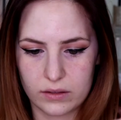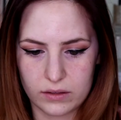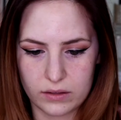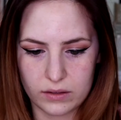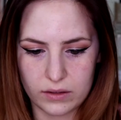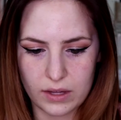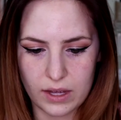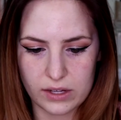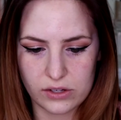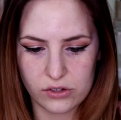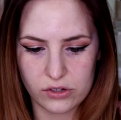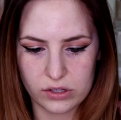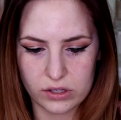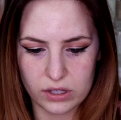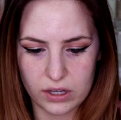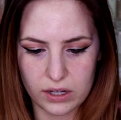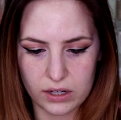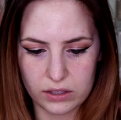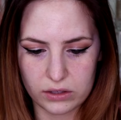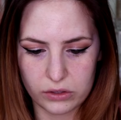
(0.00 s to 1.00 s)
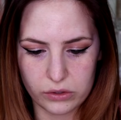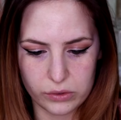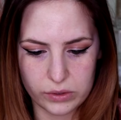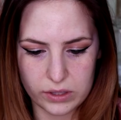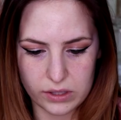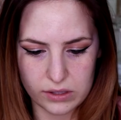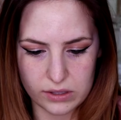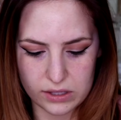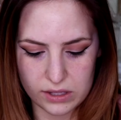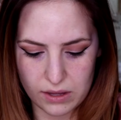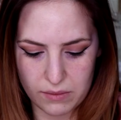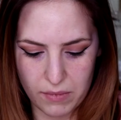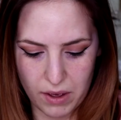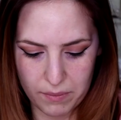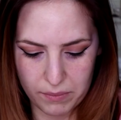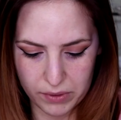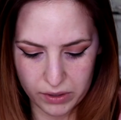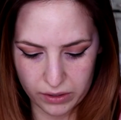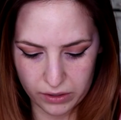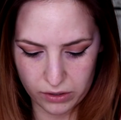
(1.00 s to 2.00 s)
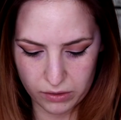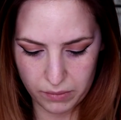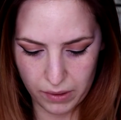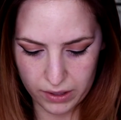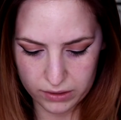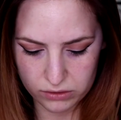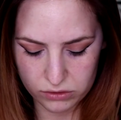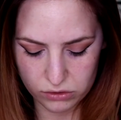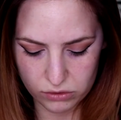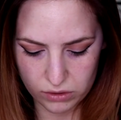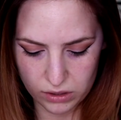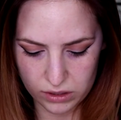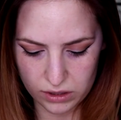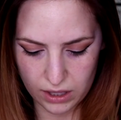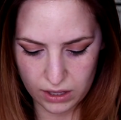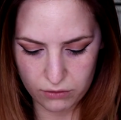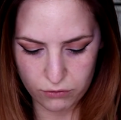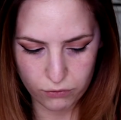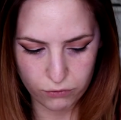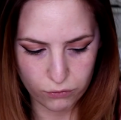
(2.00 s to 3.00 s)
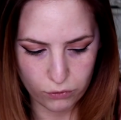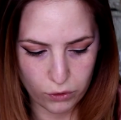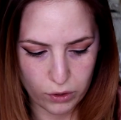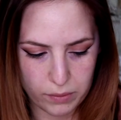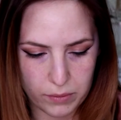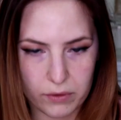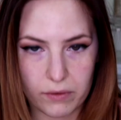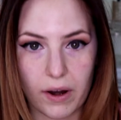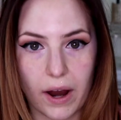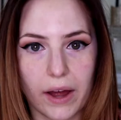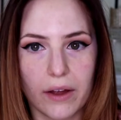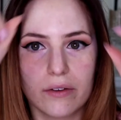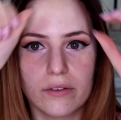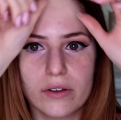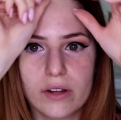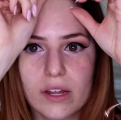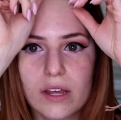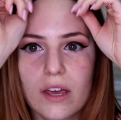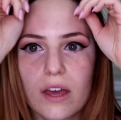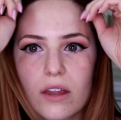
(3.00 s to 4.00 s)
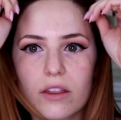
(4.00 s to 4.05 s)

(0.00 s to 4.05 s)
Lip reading: And that just kind of loosens them up a little bit so that they form around